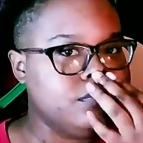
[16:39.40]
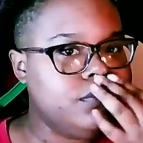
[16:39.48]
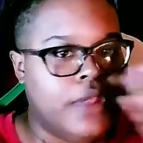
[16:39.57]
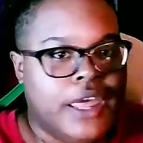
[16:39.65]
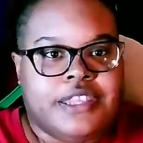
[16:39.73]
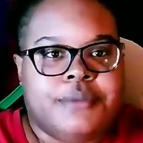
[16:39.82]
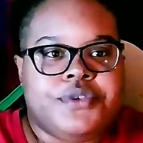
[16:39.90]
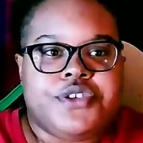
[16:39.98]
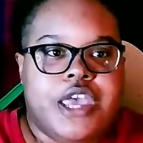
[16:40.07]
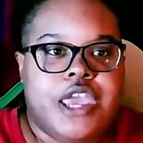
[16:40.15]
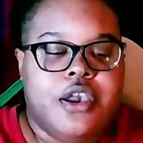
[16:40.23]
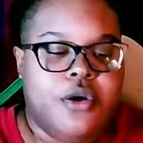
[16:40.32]
Like them
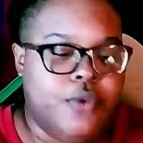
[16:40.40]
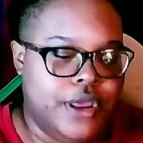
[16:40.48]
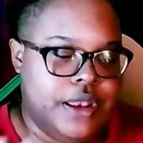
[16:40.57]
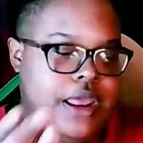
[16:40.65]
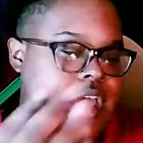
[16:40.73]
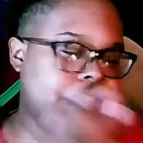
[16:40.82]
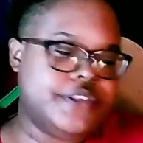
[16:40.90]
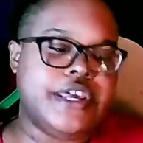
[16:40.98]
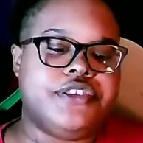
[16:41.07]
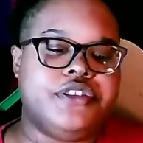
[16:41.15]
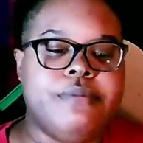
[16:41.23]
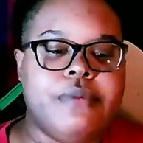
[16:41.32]
saying when X
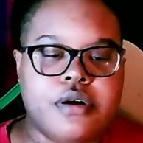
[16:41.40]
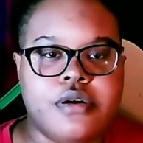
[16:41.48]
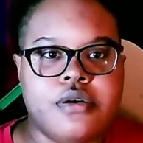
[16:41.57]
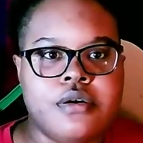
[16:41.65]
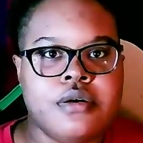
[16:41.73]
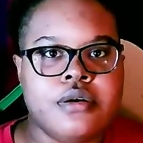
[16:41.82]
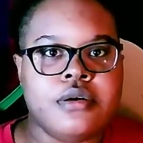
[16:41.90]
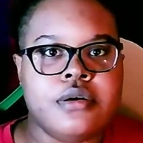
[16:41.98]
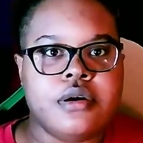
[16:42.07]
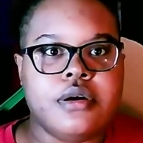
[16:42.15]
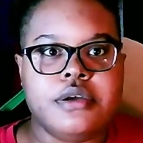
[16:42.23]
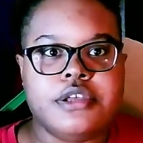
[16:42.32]
has the ball,
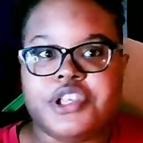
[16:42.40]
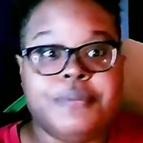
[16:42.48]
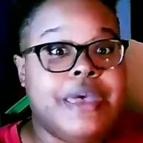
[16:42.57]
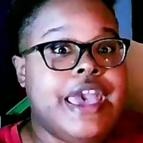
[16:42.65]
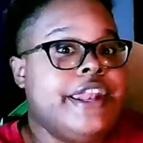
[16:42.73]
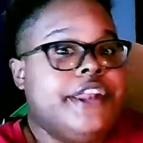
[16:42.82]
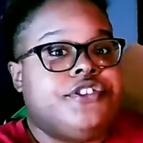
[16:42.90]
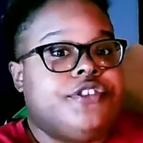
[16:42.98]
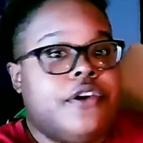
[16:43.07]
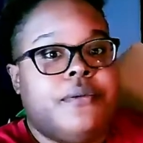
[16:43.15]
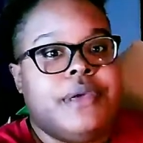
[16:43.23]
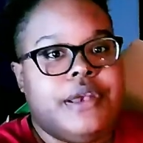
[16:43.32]
some edits
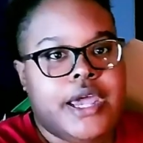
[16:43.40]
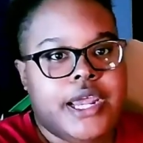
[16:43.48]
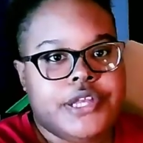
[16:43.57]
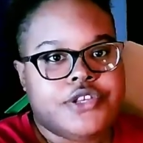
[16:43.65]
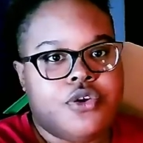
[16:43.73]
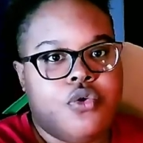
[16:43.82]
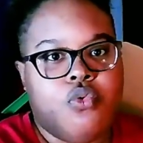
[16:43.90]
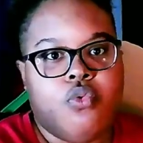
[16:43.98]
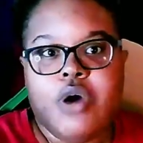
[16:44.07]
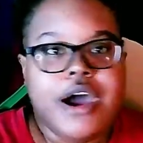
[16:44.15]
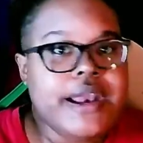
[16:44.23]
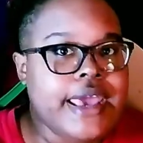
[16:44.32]
there would be nice.
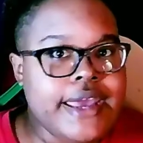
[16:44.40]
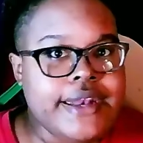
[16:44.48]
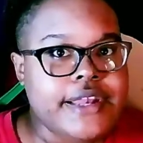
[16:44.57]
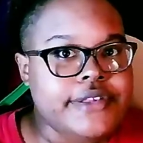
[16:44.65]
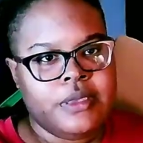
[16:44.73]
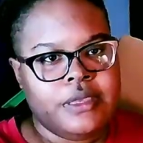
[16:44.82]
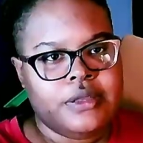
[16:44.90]
What edits?